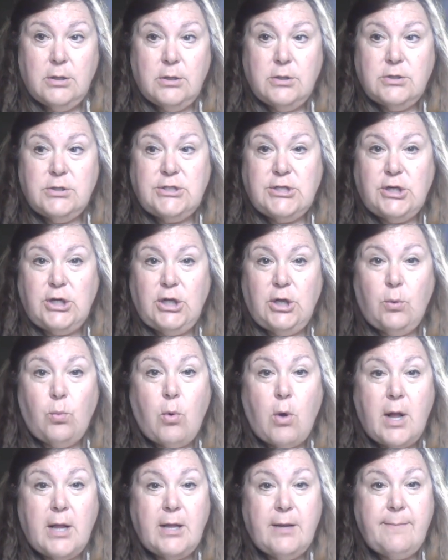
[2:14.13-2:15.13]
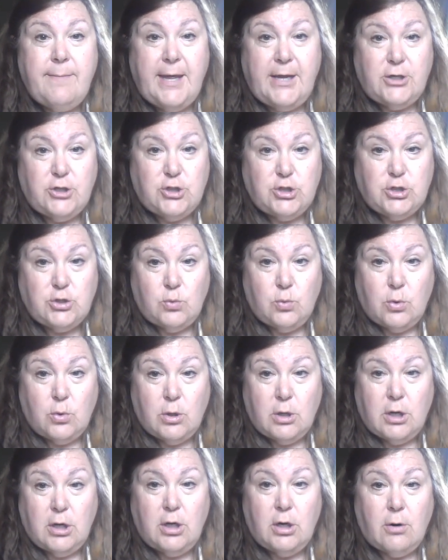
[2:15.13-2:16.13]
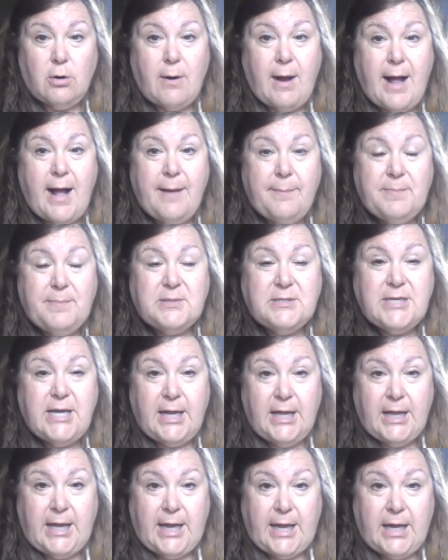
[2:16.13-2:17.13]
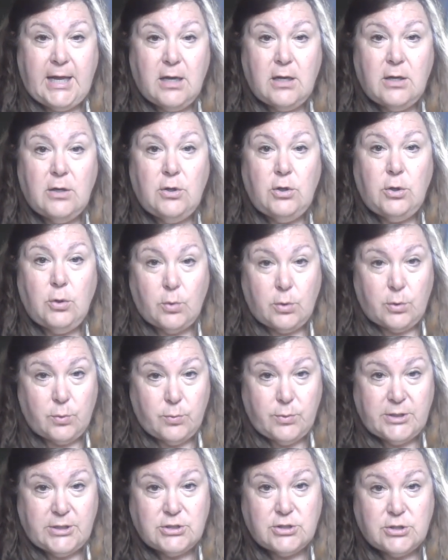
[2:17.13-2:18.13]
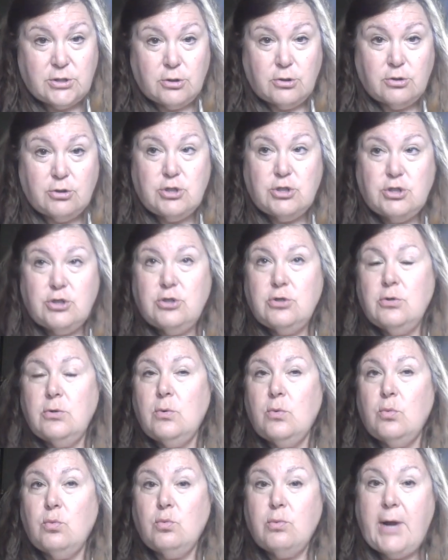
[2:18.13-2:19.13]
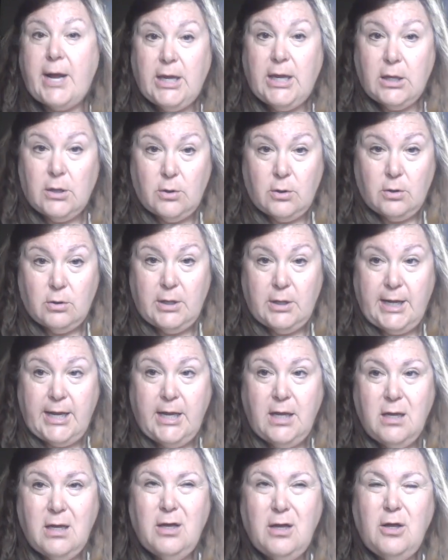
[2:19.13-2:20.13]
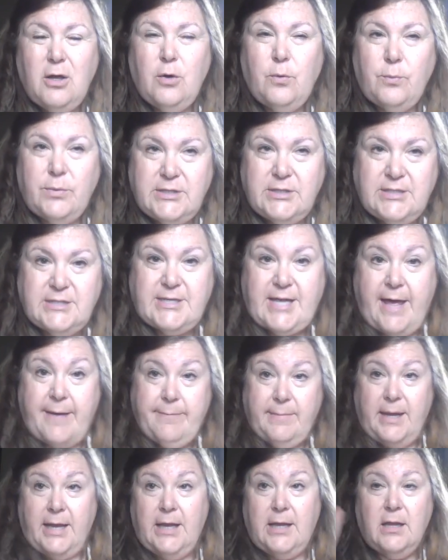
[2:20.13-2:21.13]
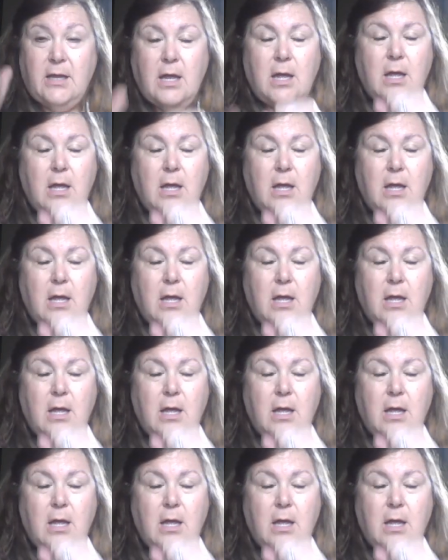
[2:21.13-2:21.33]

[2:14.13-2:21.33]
So you want to make sure you're updating your research regularly. What does that mean?